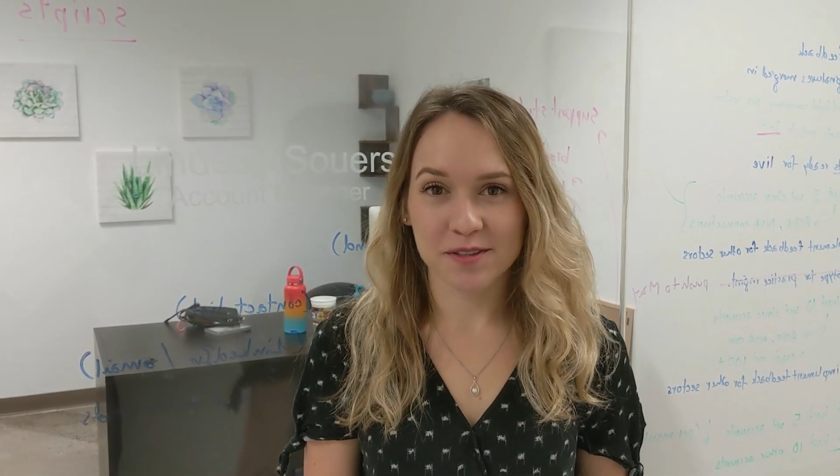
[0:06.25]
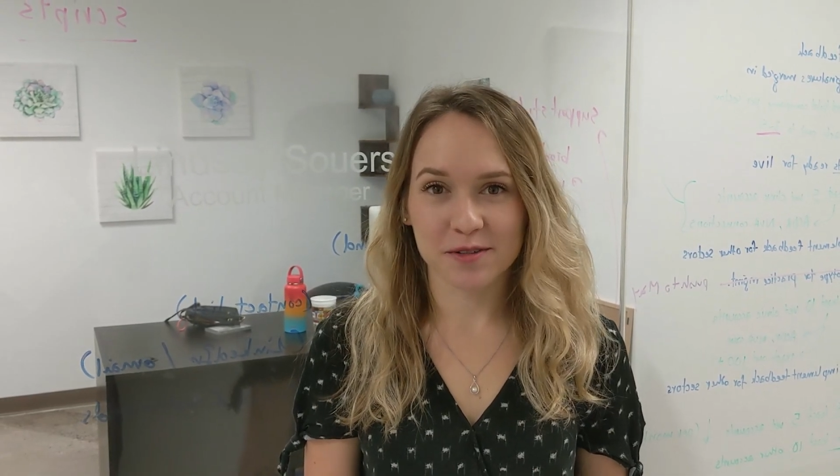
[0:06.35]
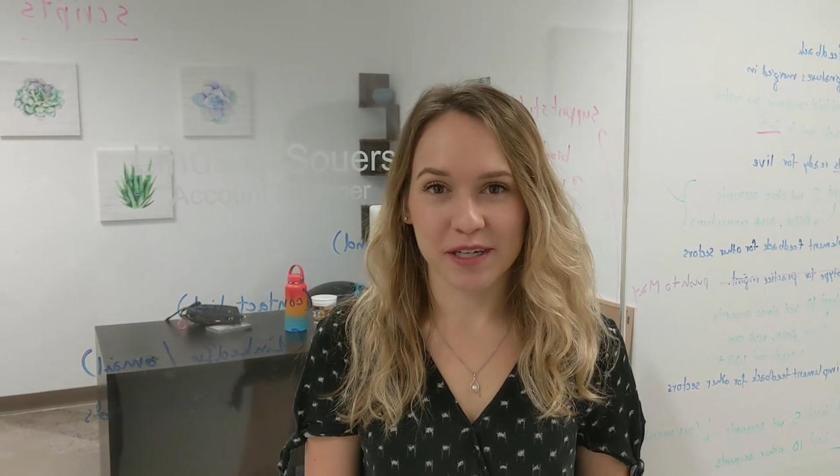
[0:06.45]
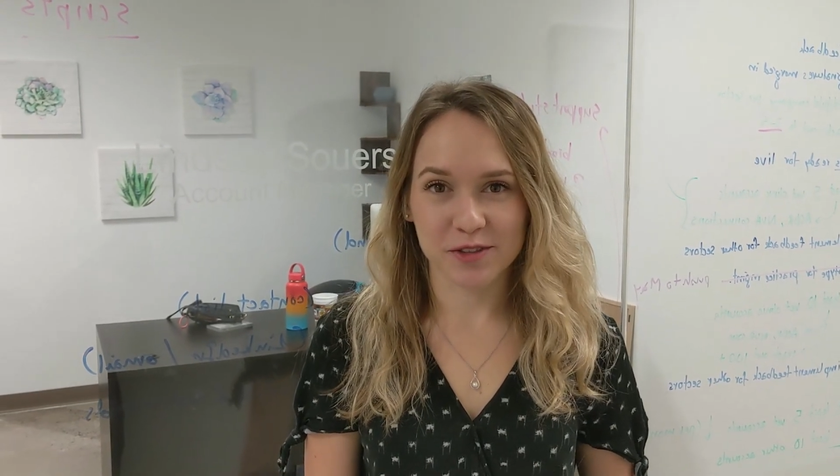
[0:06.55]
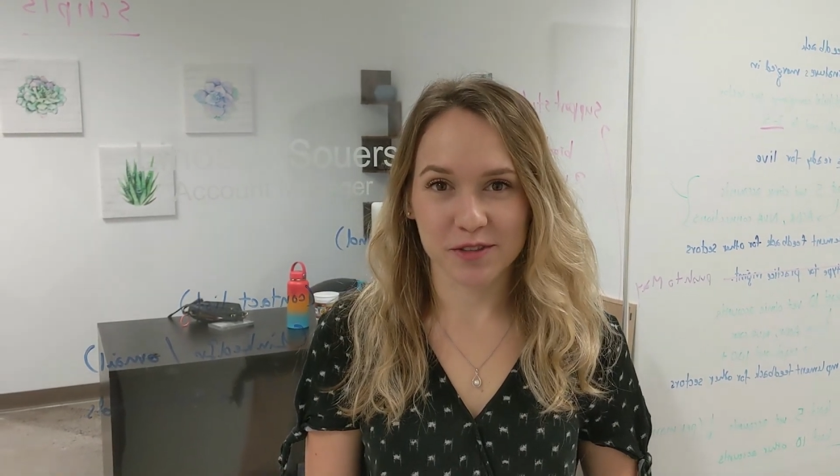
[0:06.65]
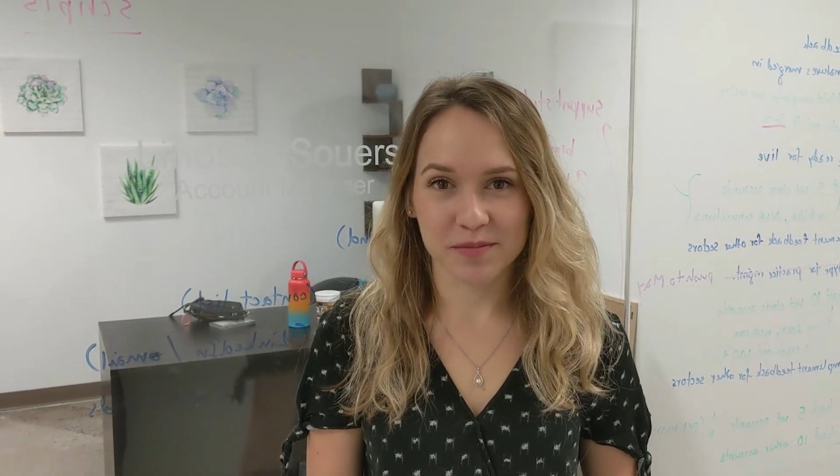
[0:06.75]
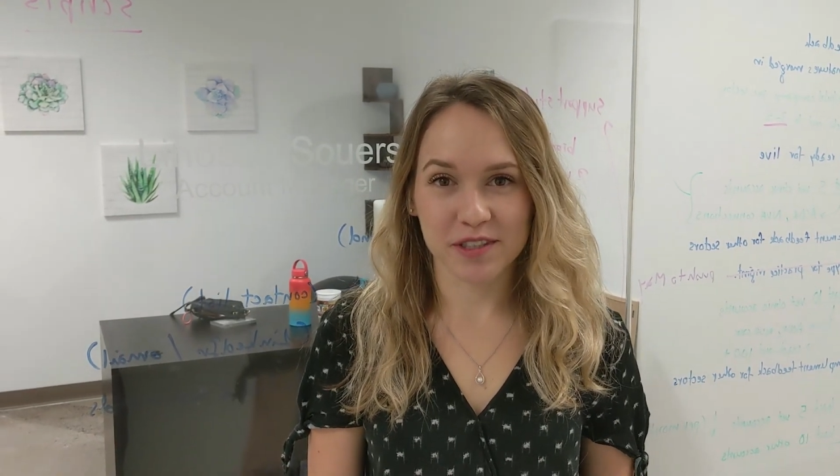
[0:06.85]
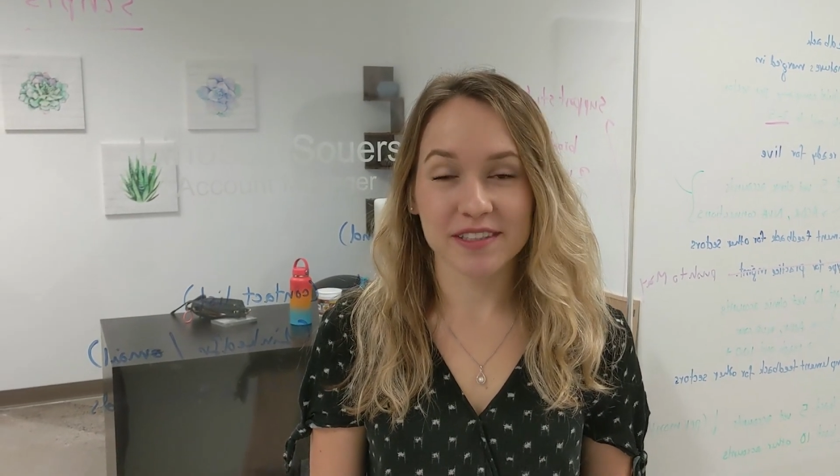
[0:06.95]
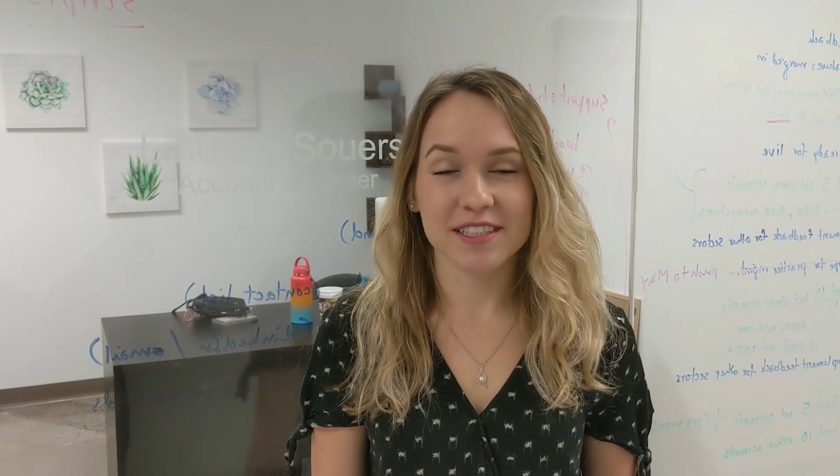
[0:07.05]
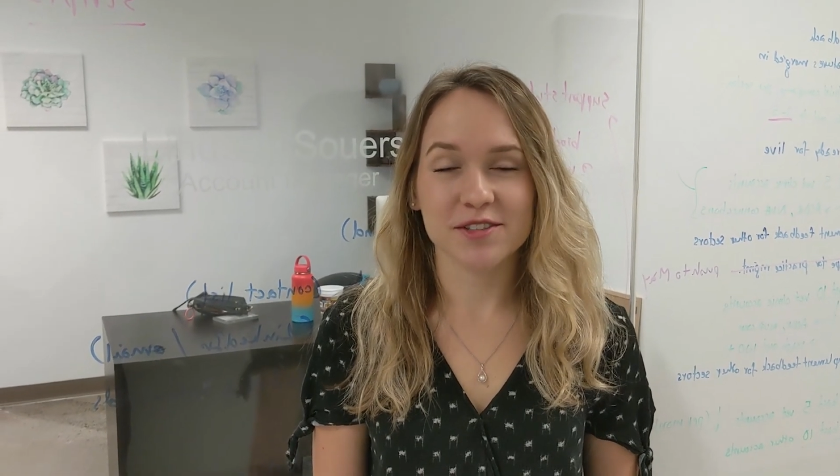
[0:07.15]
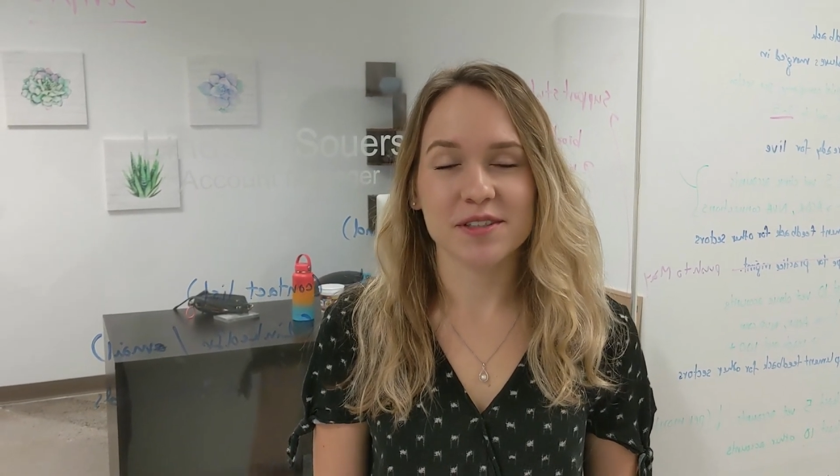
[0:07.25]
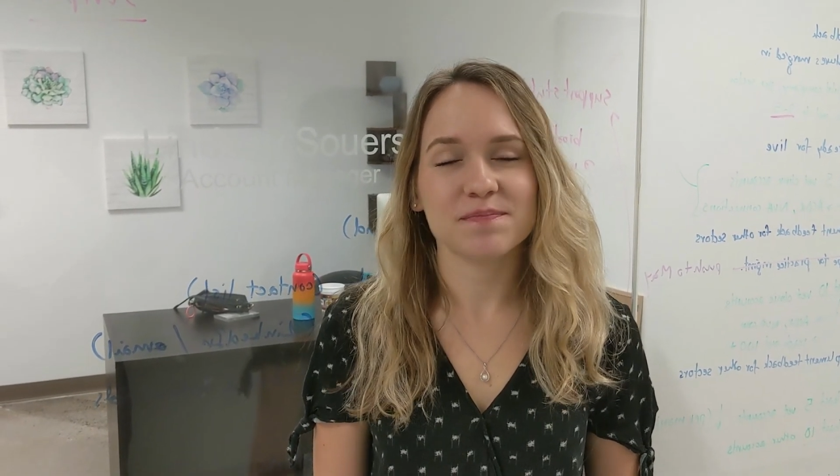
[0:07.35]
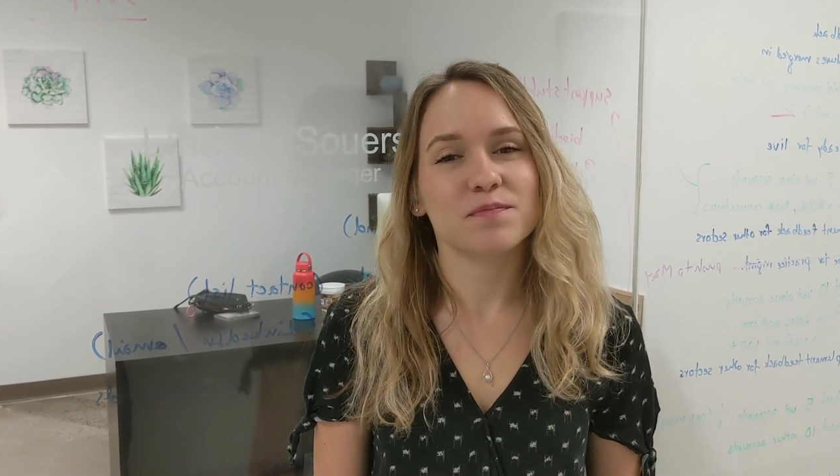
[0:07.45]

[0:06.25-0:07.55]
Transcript: Narendran Muralidharan.